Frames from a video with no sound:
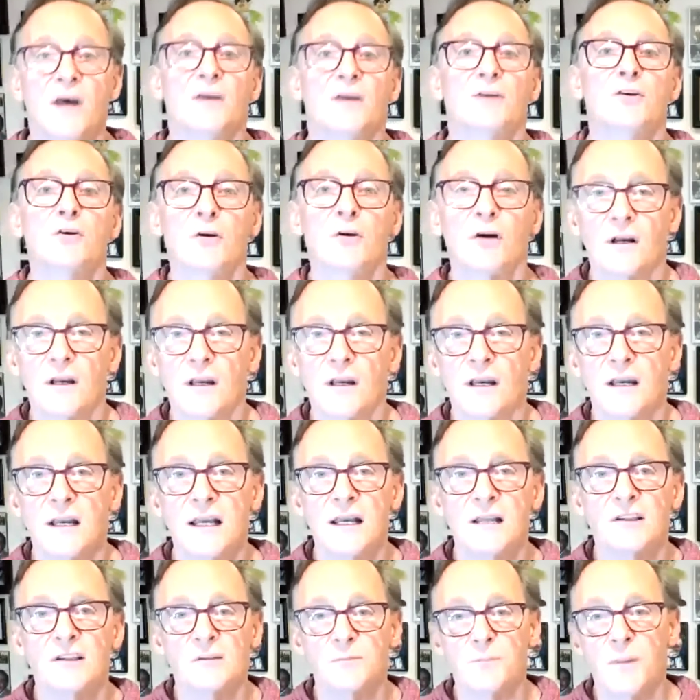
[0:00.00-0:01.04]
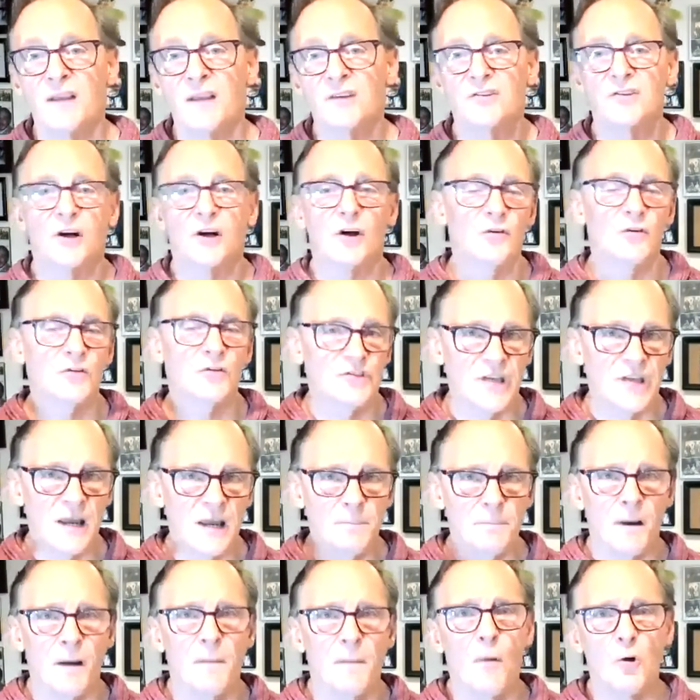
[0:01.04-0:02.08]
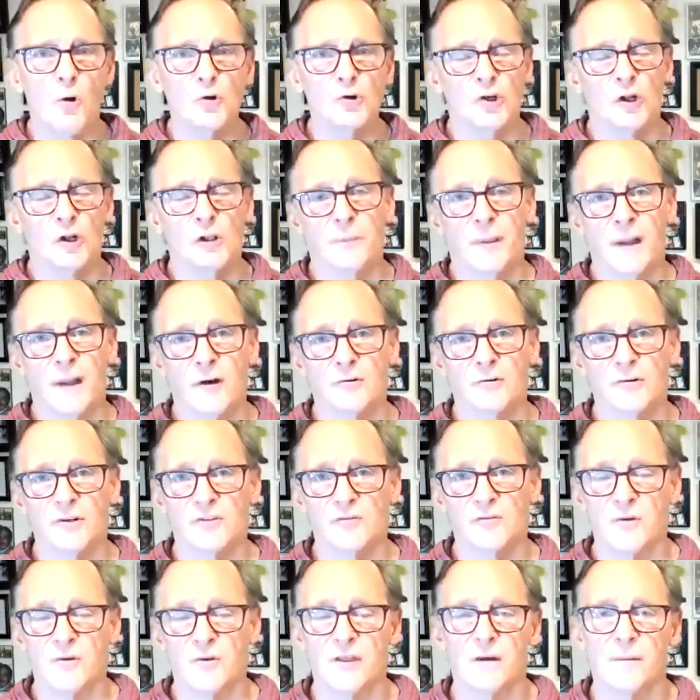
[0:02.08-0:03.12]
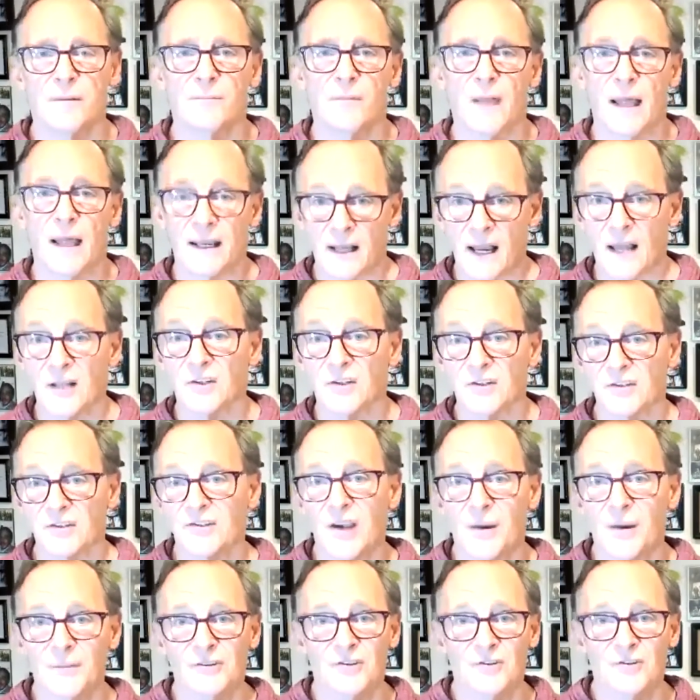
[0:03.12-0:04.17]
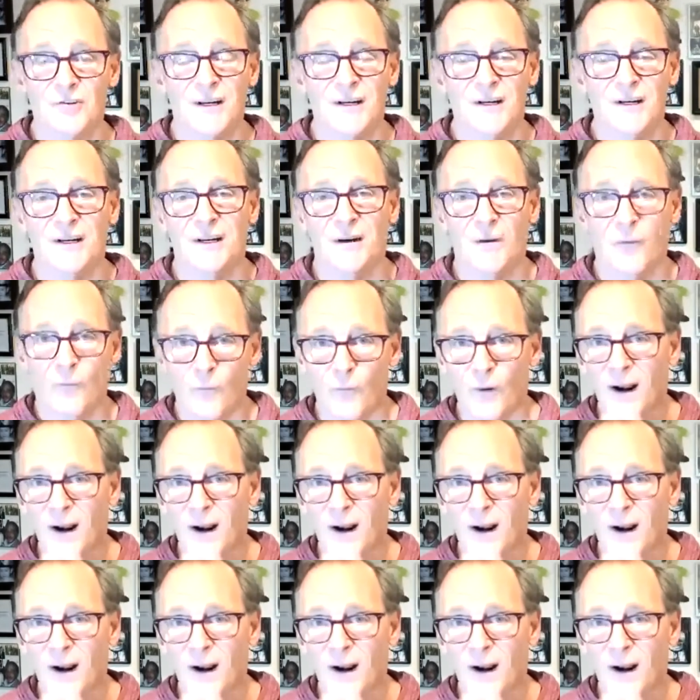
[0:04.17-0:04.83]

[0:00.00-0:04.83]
You're going to need space to set emotional boundaries with them, like I just demonstrated in